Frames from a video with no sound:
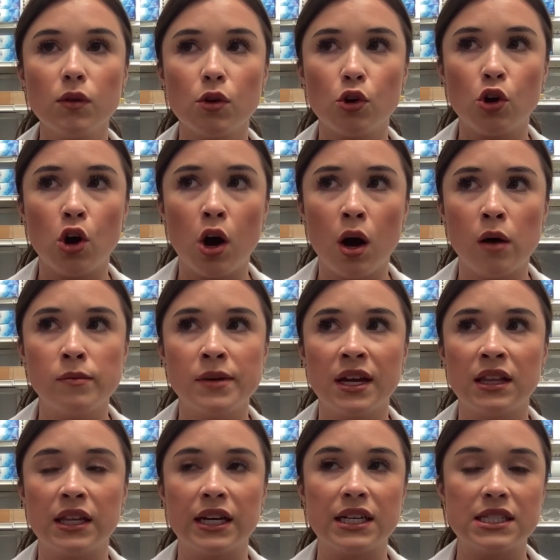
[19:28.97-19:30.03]
calming,
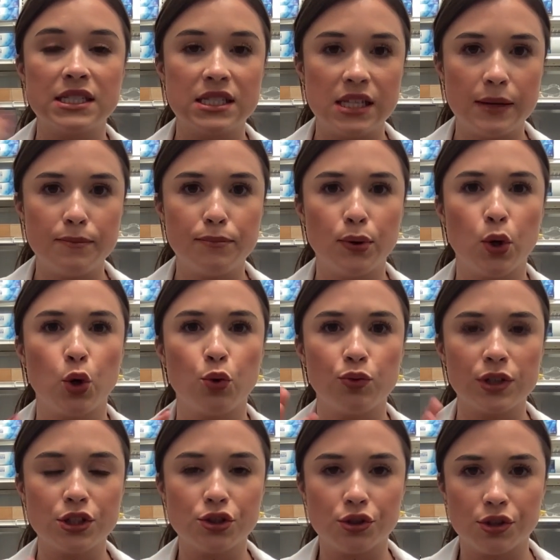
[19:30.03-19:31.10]
like a deeper,
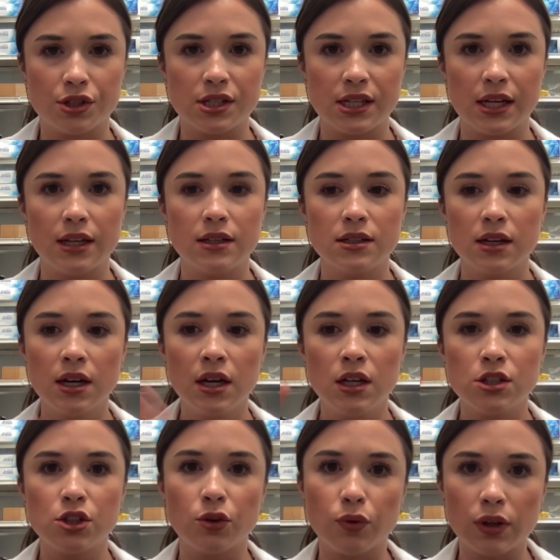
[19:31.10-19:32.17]
richer scent
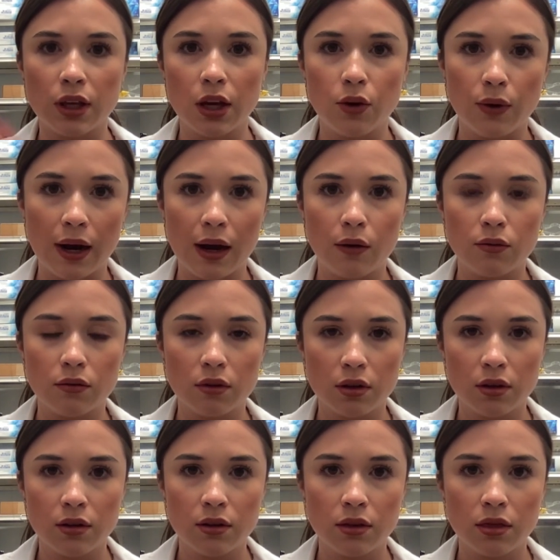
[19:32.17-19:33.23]
to really ground
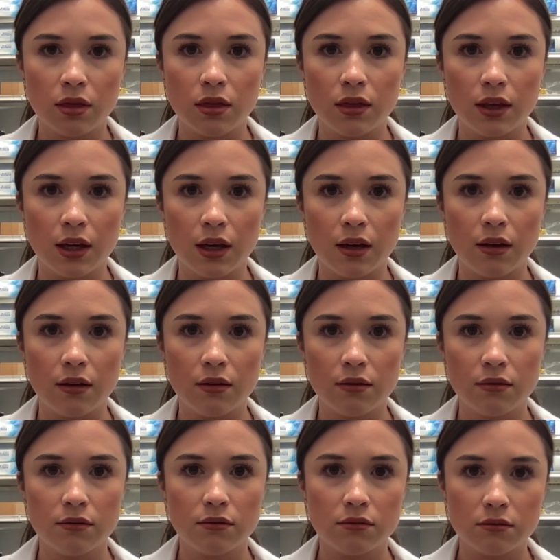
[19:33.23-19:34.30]
the
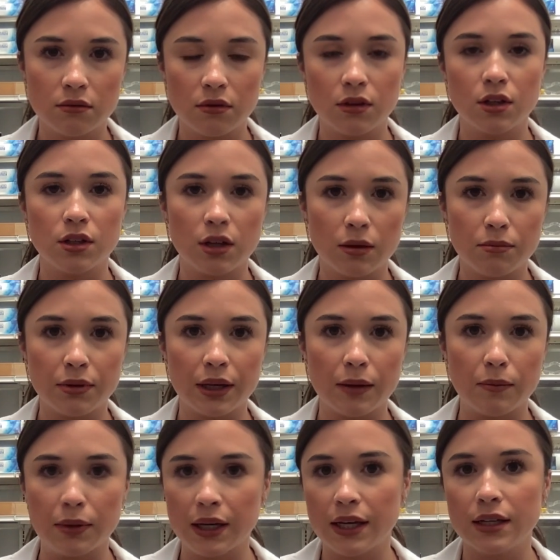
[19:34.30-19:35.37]
complete
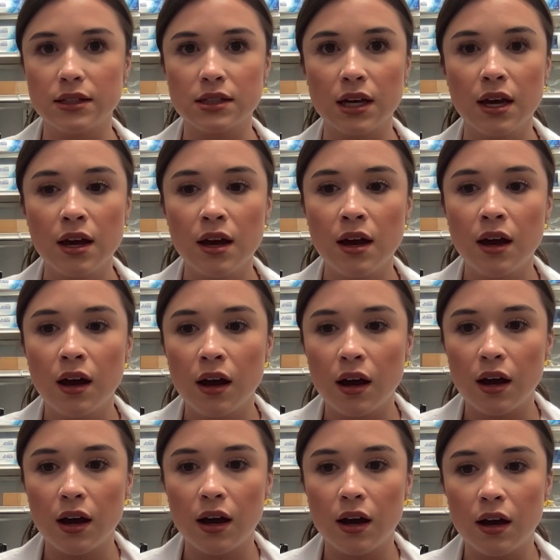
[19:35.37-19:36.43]
blend.
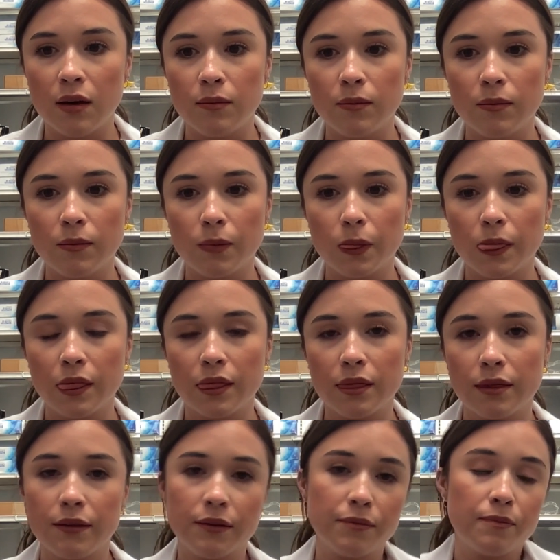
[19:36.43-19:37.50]

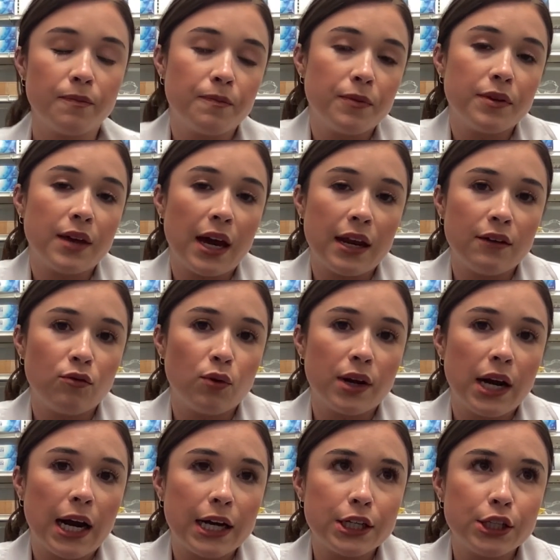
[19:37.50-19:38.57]
Kind of what
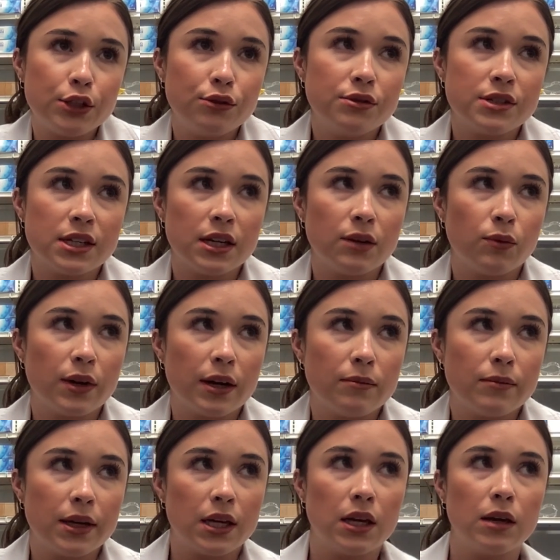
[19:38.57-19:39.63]
I use when I'm
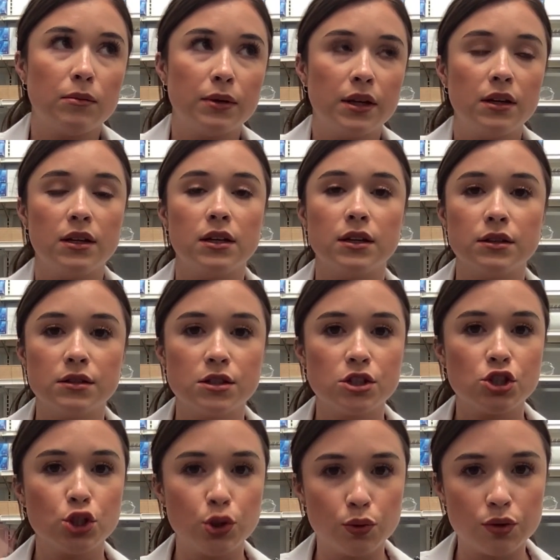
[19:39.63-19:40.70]
making a blend is
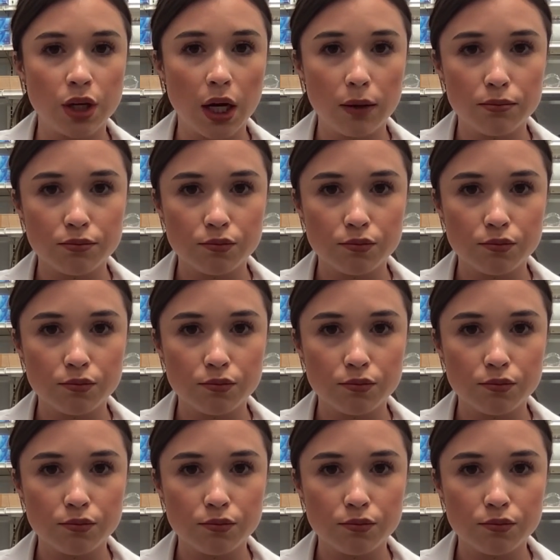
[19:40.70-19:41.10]
2 top,